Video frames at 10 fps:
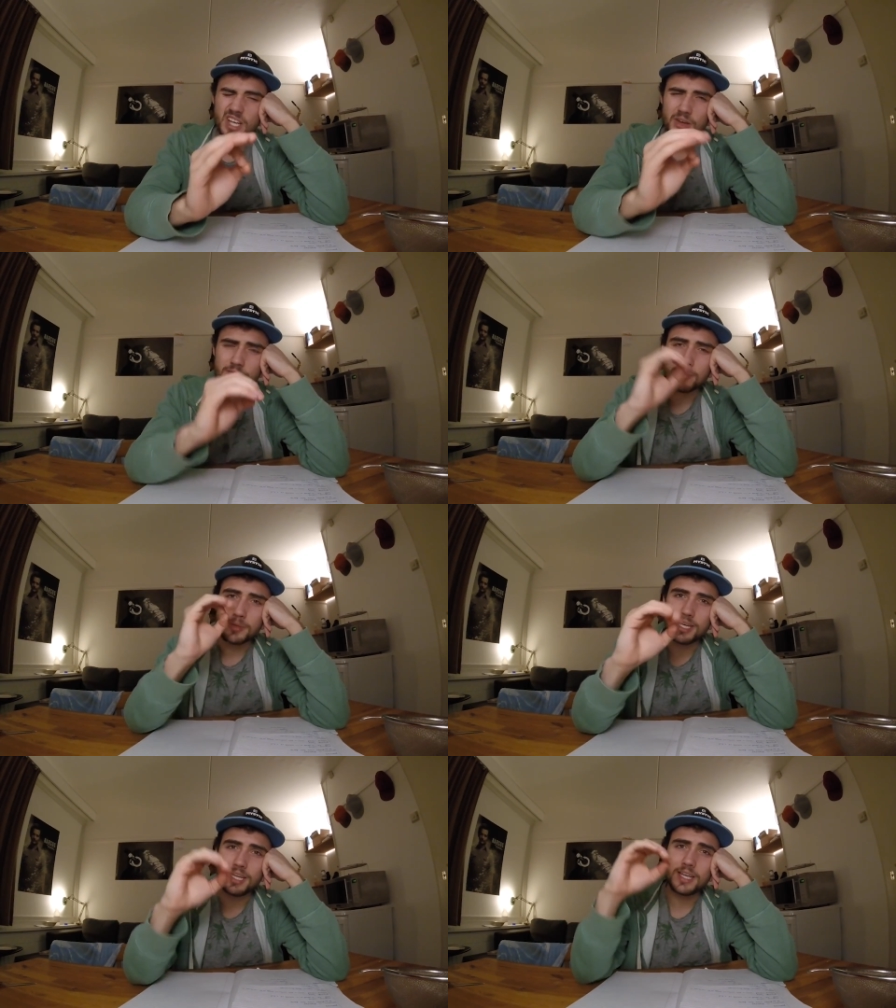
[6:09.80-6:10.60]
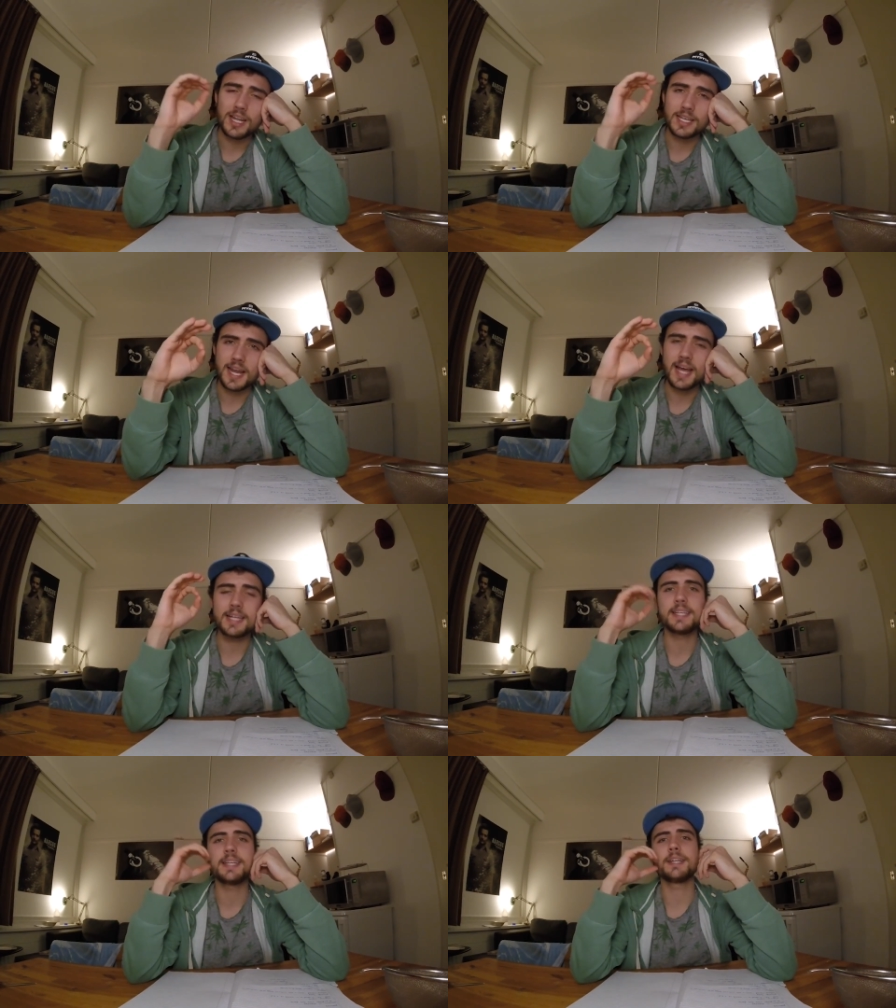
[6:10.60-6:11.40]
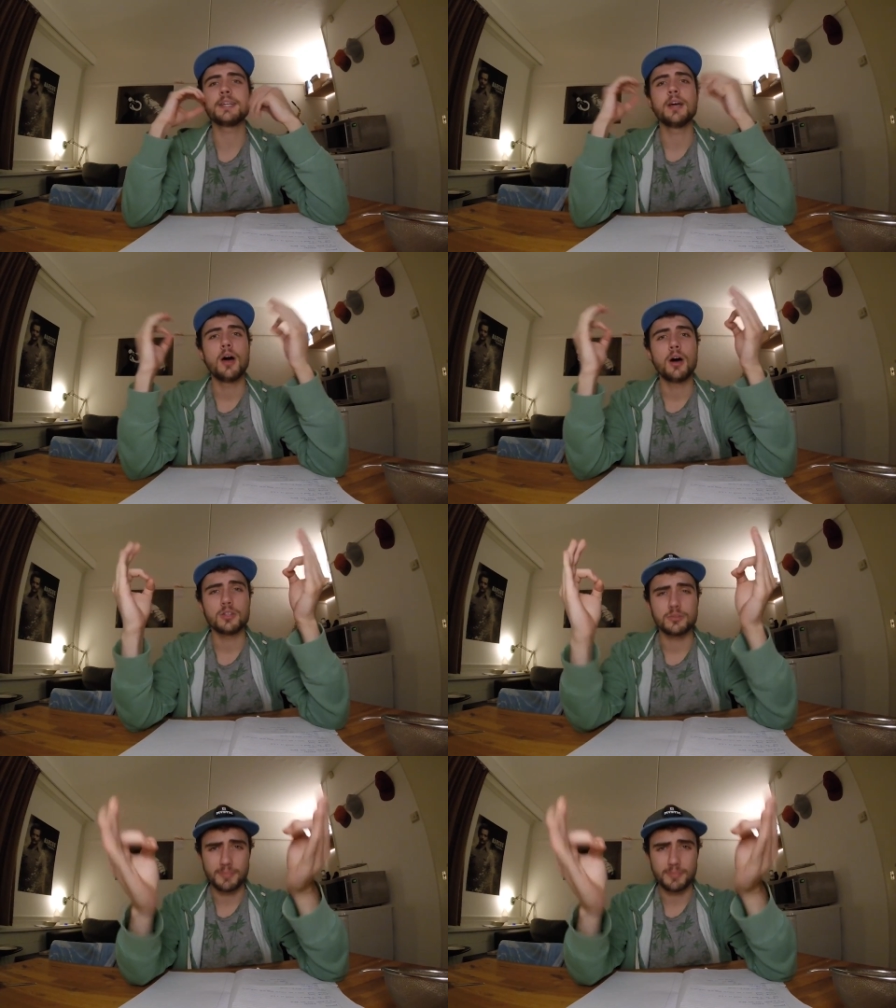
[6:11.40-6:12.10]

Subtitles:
a lot of stuff in between, but